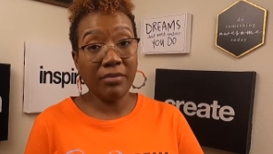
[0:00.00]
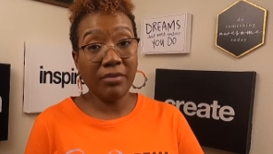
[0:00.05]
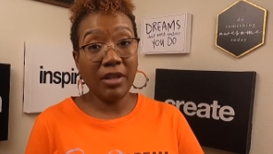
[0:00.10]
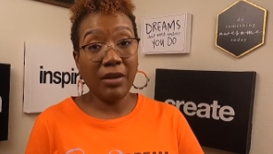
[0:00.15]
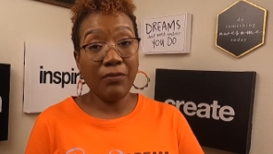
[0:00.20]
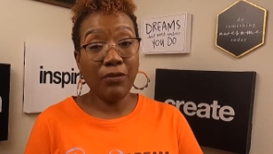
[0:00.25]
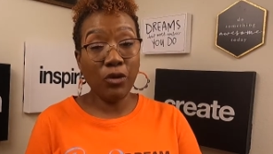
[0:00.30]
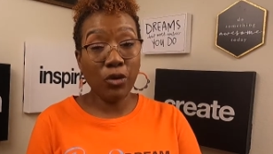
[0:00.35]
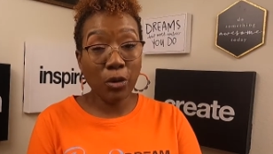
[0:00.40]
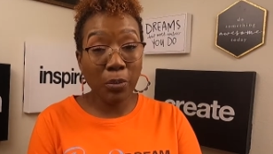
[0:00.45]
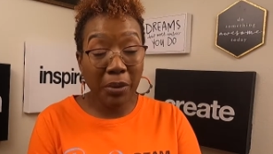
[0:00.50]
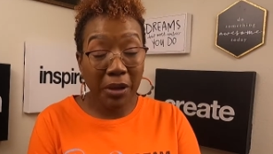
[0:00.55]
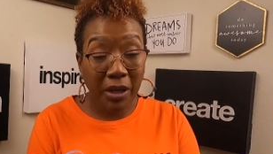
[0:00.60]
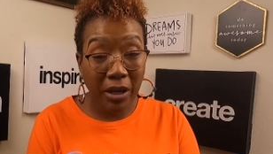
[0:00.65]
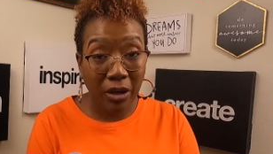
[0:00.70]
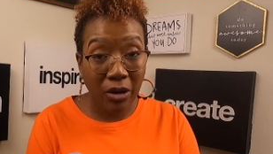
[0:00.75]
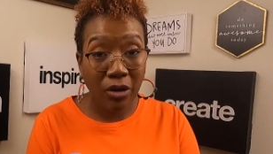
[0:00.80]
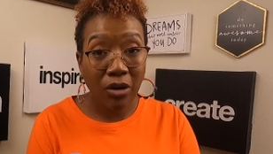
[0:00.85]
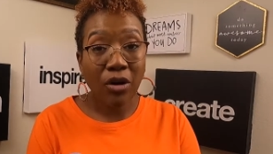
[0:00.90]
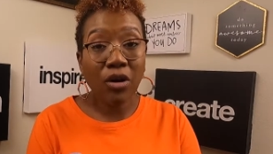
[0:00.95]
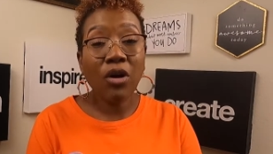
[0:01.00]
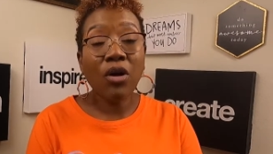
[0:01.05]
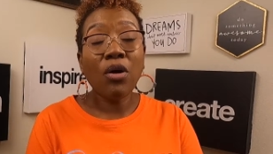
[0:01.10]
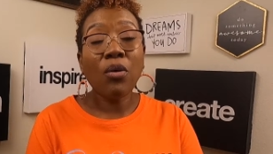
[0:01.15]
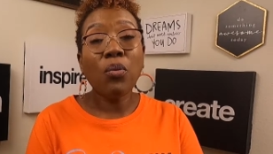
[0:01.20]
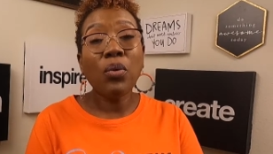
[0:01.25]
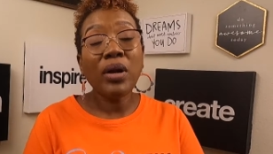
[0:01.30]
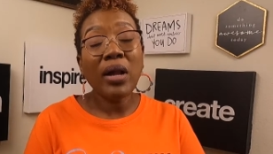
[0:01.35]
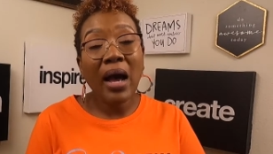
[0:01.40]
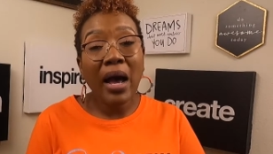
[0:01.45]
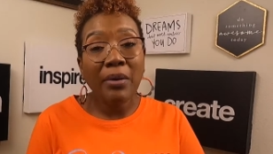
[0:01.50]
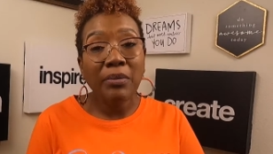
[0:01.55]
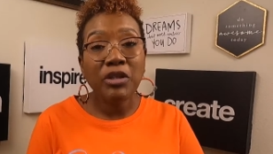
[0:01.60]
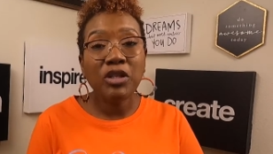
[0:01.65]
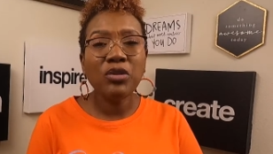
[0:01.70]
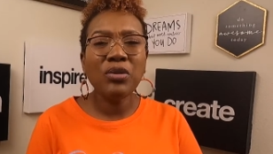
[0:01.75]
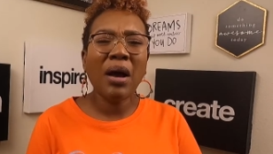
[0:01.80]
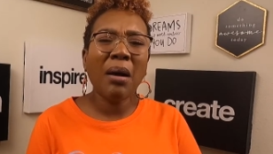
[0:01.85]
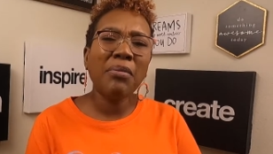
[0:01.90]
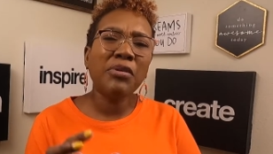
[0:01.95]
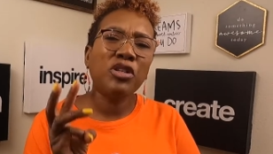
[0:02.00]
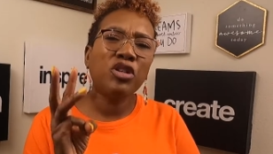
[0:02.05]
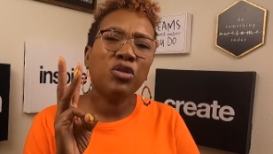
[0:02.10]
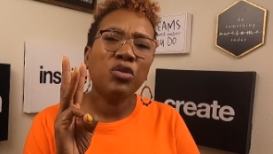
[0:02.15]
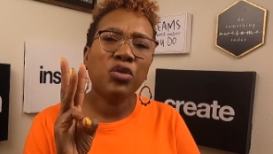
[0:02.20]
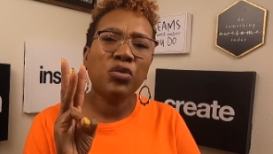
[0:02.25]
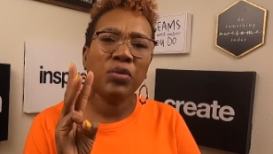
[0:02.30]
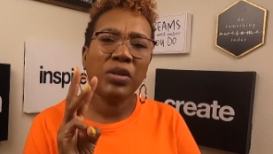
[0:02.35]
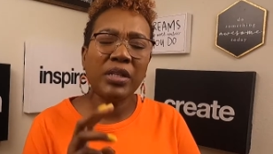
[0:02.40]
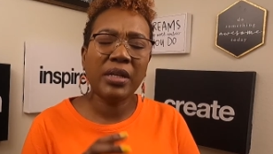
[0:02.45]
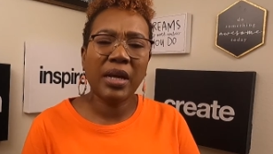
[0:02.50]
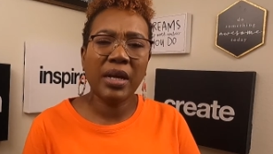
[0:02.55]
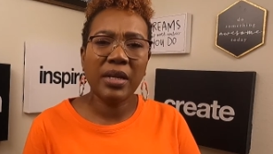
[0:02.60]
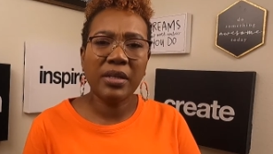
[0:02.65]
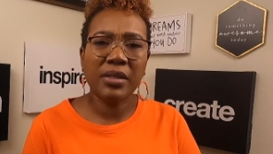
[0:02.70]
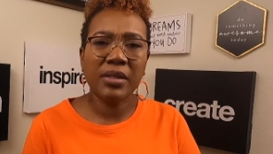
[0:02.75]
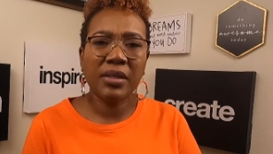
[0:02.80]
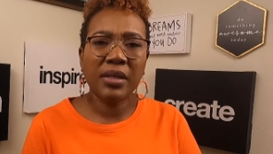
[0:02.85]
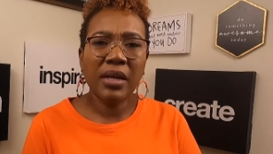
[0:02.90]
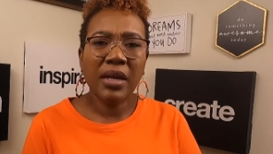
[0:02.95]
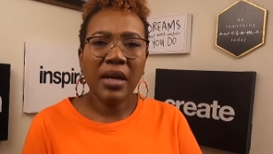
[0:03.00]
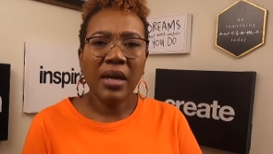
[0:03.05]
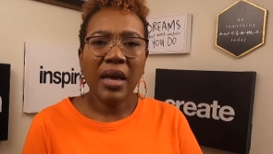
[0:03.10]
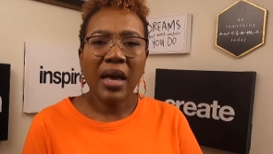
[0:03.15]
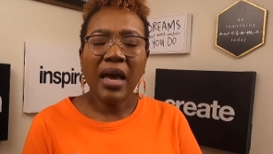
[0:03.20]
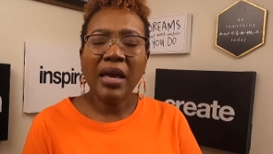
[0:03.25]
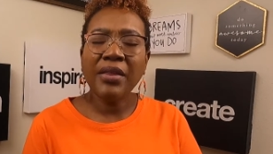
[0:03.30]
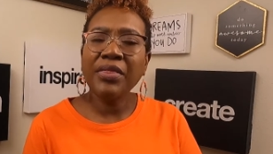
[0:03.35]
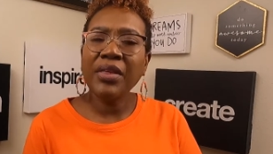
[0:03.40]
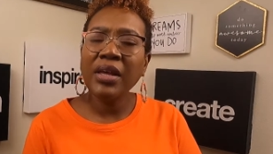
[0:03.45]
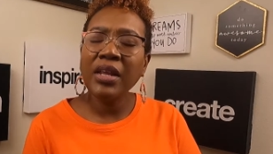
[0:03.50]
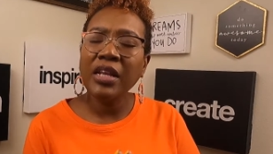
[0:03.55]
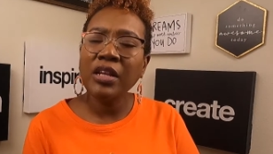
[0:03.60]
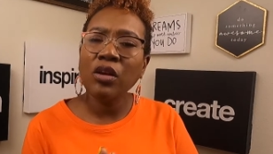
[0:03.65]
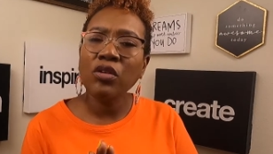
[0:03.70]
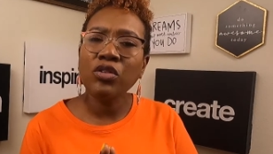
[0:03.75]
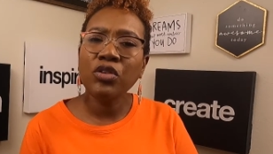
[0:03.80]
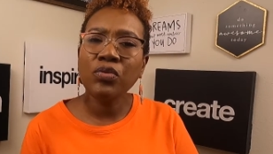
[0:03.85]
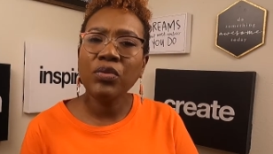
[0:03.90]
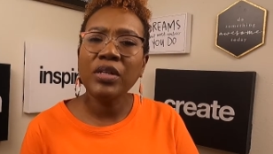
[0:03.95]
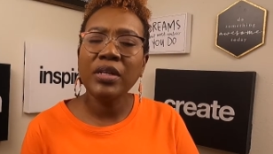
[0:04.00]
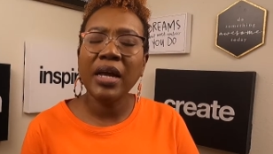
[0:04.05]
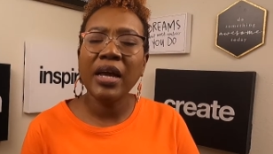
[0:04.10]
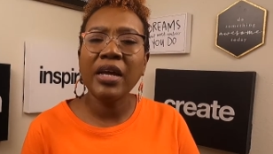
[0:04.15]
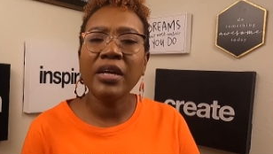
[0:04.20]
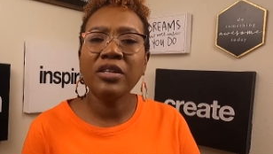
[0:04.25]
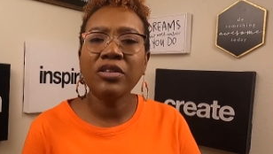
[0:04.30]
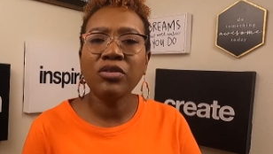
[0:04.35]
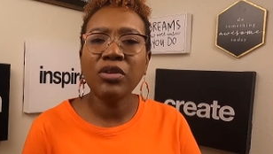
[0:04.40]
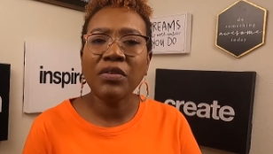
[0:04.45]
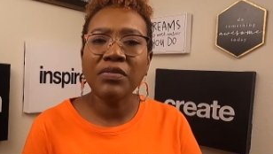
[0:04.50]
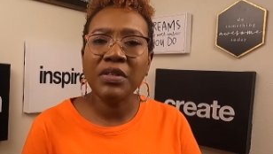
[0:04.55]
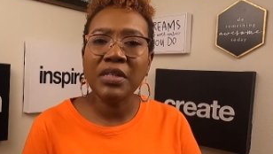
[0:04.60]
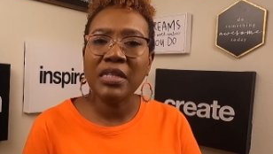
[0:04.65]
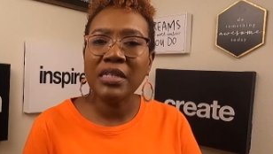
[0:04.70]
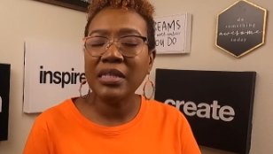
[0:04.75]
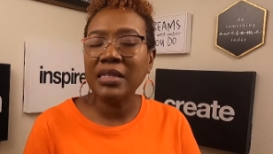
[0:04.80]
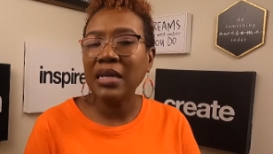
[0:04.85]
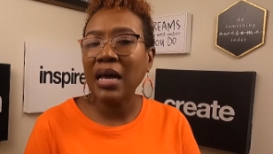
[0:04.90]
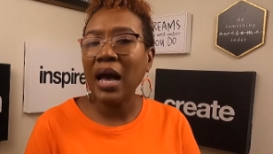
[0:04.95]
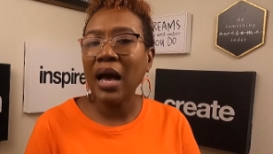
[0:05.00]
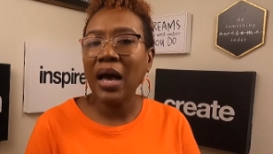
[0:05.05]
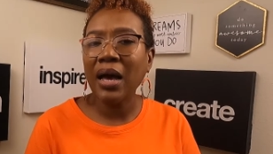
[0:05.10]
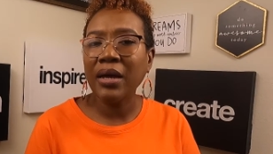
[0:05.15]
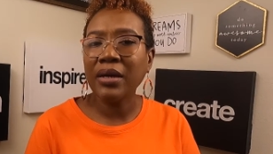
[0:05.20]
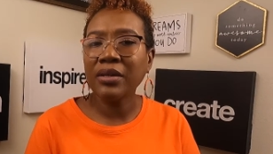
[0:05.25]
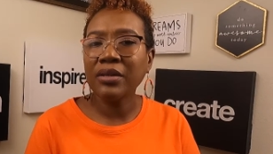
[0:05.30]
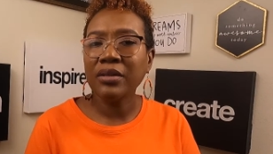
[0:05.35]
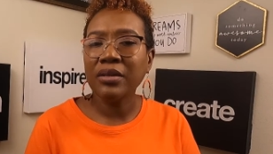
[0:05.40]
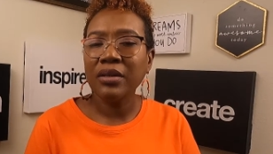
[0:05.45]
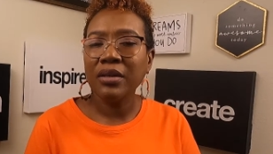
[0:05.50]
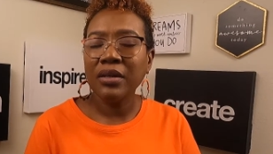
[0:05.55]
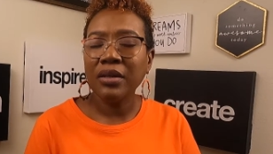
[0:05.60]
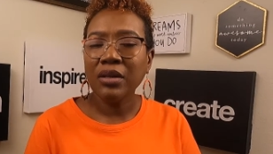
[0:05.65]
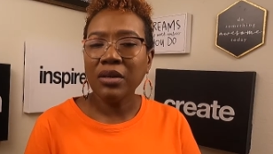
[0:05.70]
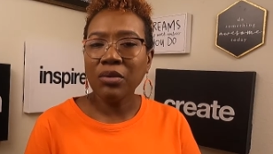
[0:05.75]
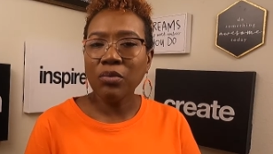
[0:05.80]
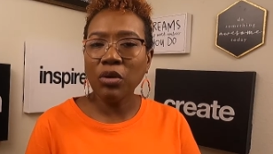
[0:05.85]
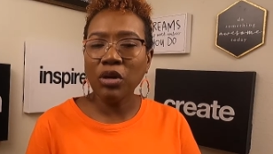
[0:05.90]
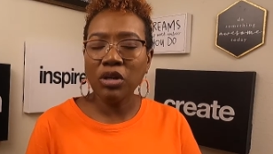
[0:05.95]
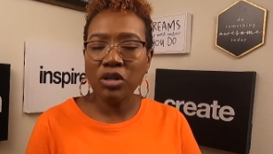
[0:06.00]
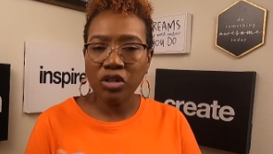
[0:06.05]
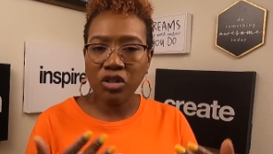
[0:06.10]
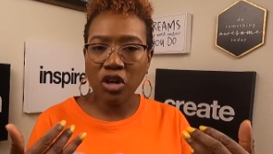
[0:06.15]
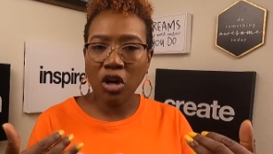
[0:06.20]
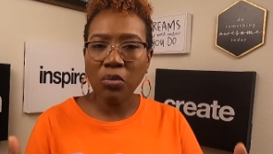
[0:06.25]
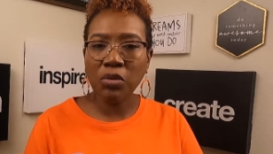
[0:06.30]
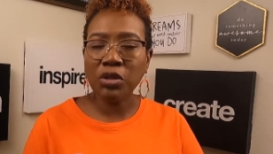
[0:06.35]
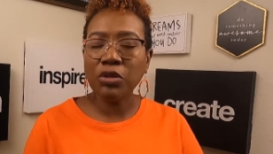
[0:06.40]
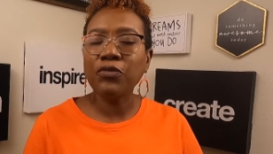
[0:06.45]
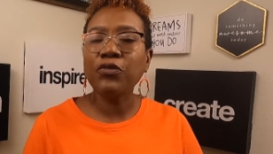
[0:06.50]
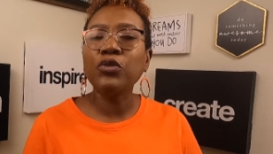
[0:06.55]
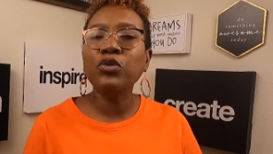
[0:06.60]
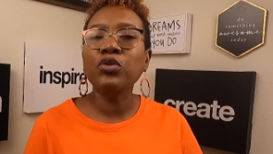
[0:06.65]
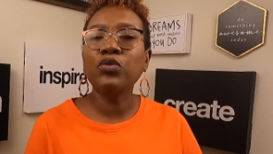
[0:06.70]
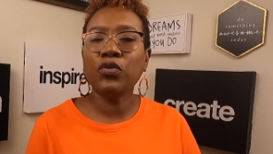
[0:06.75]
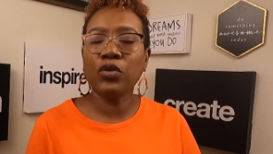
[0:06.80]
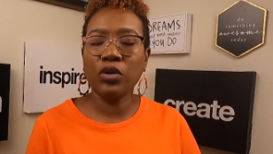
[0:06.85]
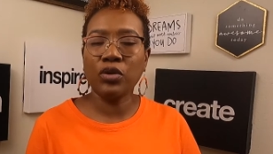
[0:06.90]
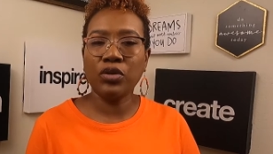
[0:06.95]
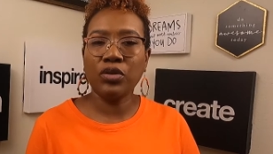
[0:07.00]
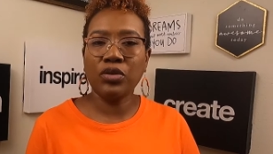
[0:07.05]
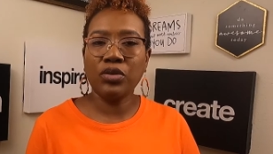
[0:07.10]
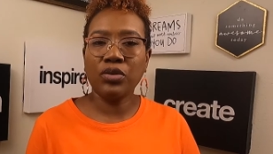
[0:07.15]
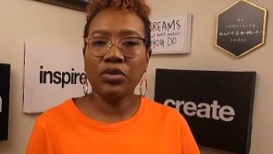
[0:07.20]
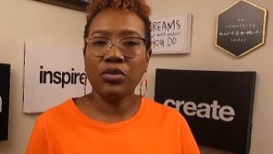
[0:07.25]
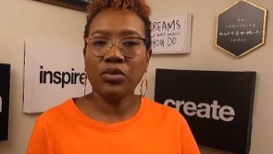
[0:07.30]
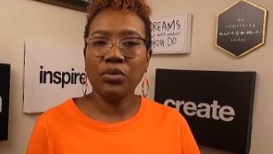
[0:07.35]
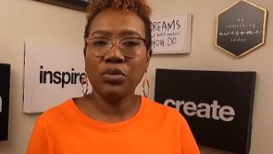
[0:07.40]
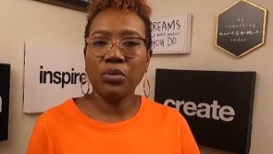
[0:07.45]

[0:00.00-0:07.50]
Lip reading: if you're a beginner, what I would do 3 days. And then in those 3 days, you have to decide, we're going to start with the food first.